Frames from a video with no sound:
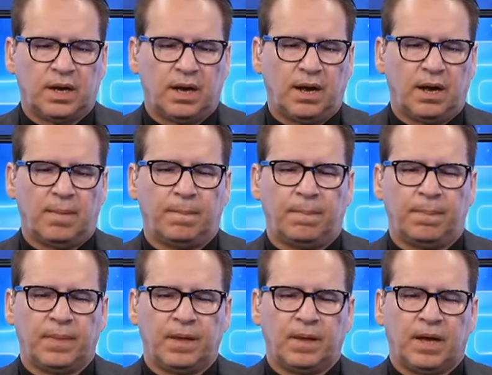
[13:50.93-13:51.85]
I
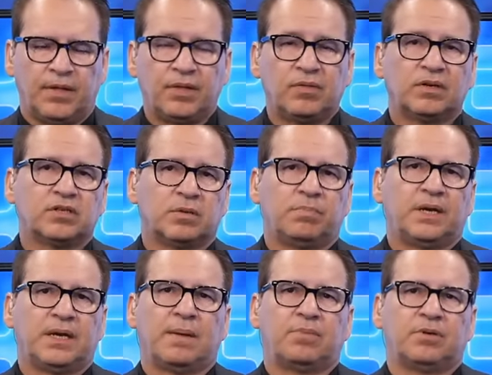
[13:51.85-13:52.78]
think there's some
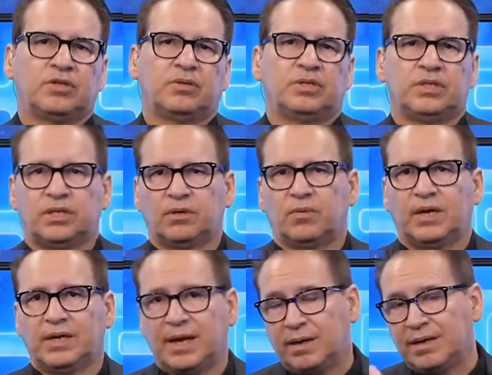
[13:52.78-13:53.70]
big opportunities here
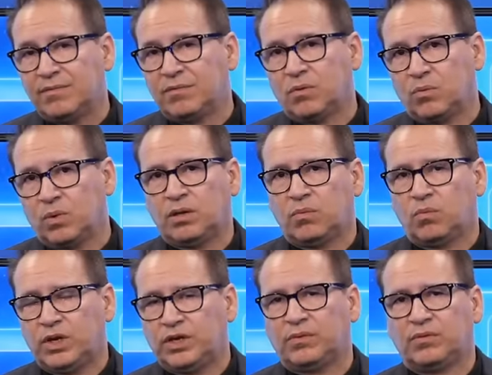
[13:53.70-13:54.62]
right now, even though
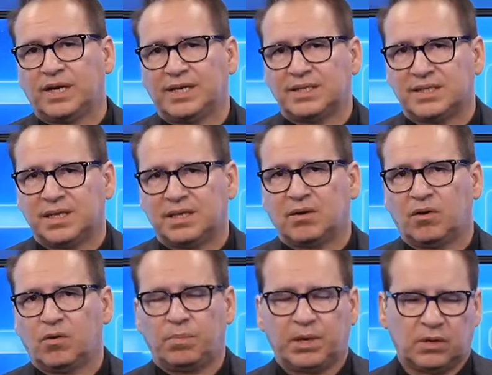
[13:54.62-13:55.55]
we do kind of see the
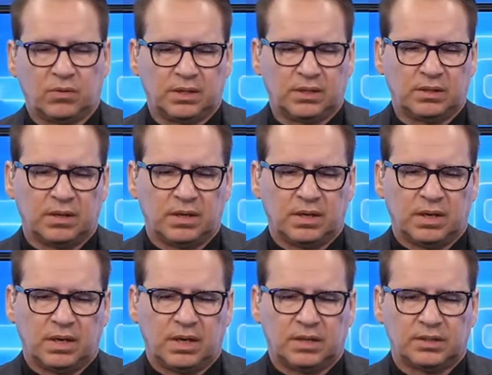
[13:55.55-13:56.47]
whole Bitcoin
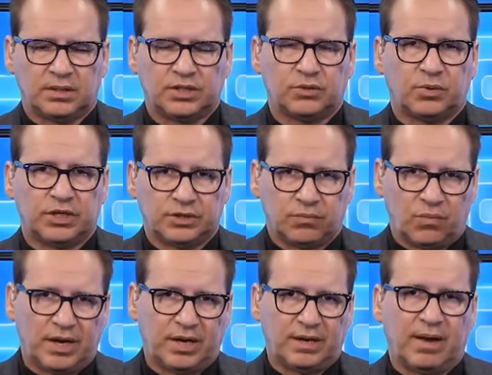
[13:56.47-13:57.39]
situation
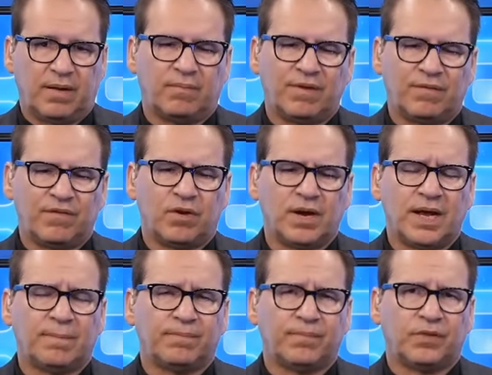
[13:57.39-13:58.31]
right now. If you're
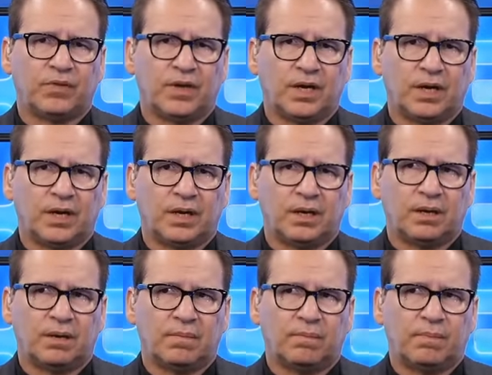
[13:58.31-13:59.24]
not,
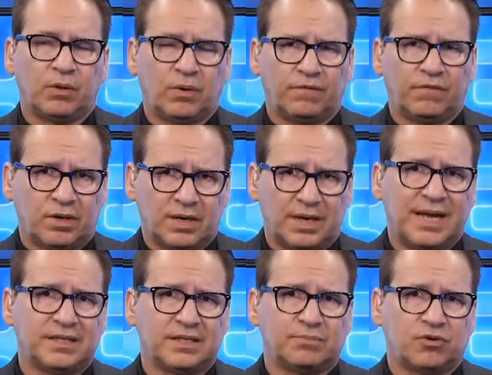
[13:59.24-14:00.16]
by the way, if you're
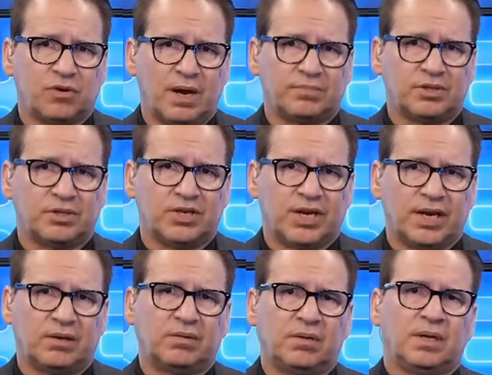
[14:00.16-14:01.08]
not subscribed to the
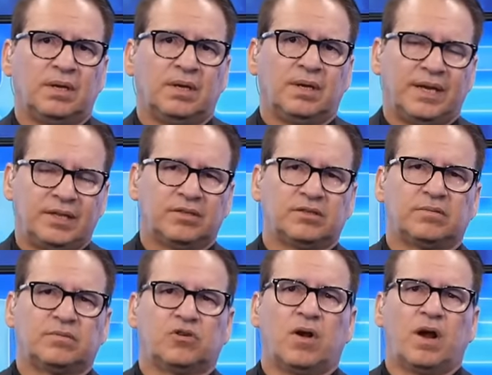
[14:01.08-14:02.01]
channel, hit the
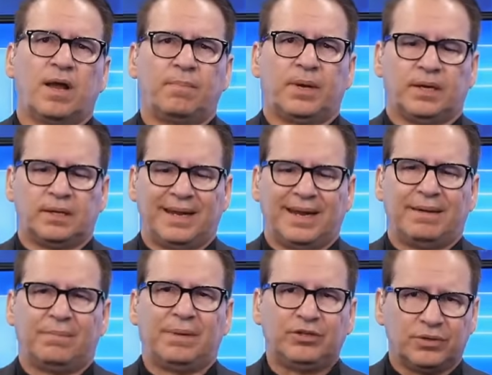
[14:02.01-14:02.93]
subscribe button
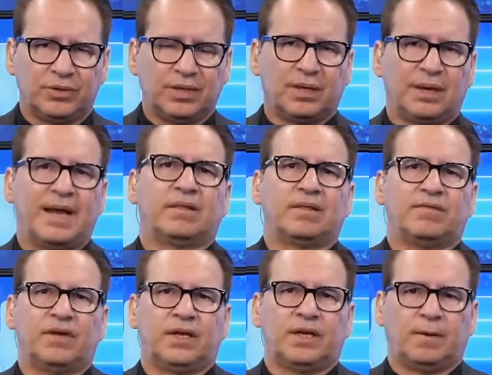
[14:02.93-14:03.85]
and make sure and like the
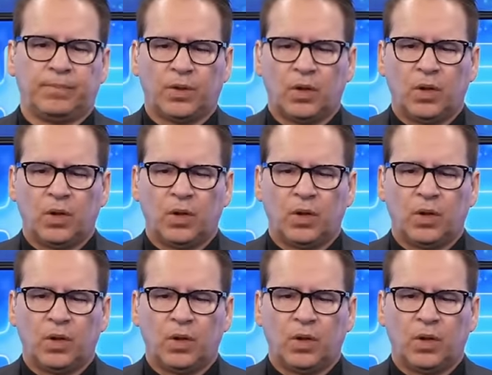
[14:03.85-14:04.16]
video.